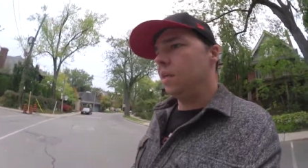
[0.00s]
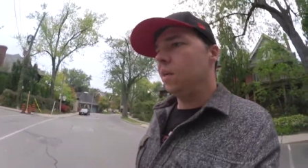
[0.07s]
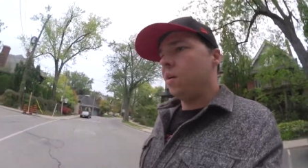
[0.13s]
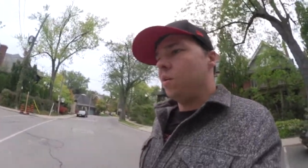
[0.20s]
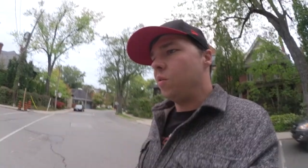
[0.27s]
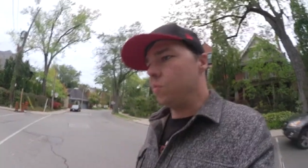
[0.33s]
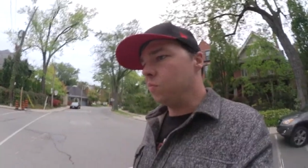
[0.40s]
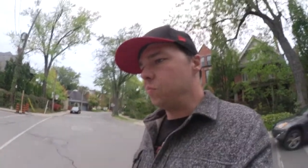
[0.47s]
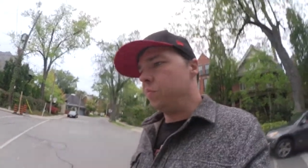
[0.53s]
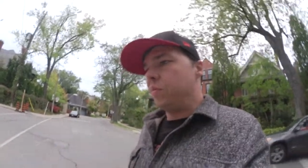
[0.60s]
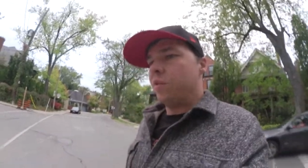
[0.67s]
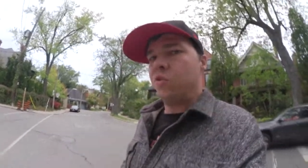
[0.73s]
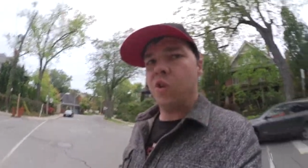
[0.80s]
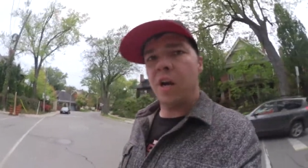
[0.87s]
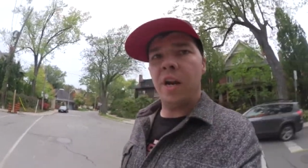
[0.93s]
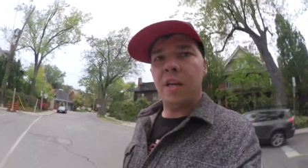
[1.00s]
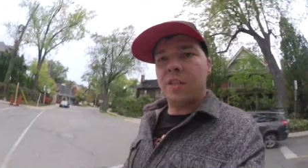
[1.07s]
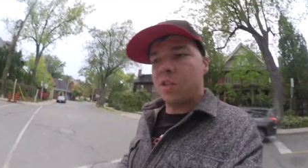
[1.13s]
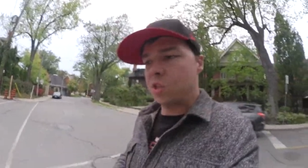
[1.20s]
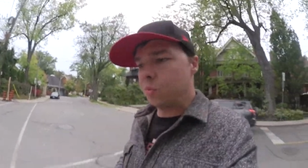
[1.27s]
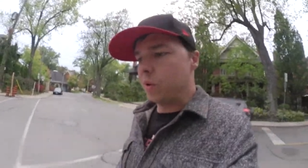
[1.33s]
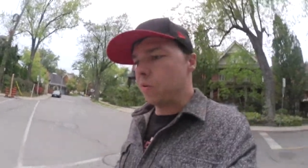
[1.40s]
Oh, I try not
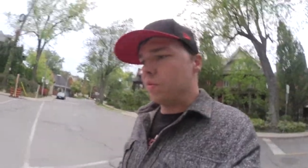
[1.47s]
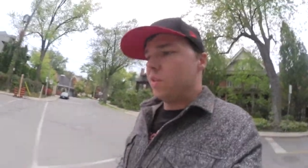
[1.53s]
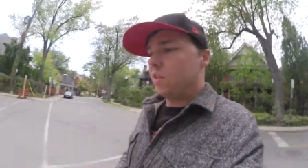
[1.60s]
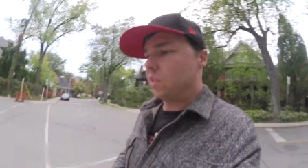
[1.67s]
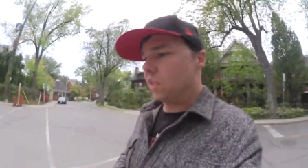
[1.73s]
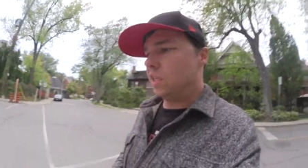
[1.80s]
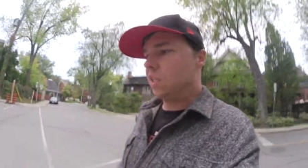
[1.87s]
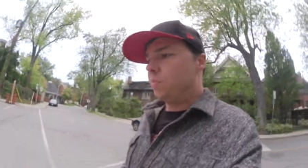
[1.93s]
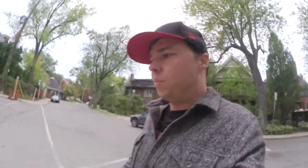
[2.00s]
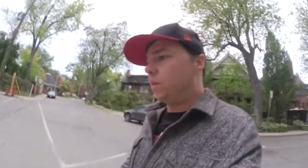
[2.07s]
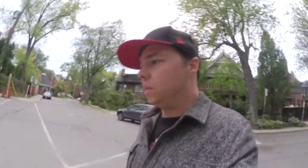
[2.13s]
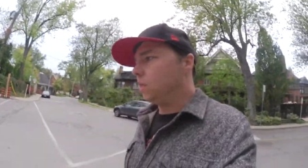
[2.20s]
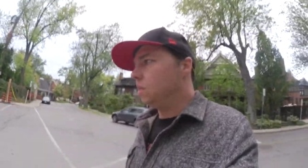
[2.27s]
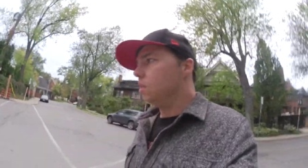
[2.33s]
to swear in these things, but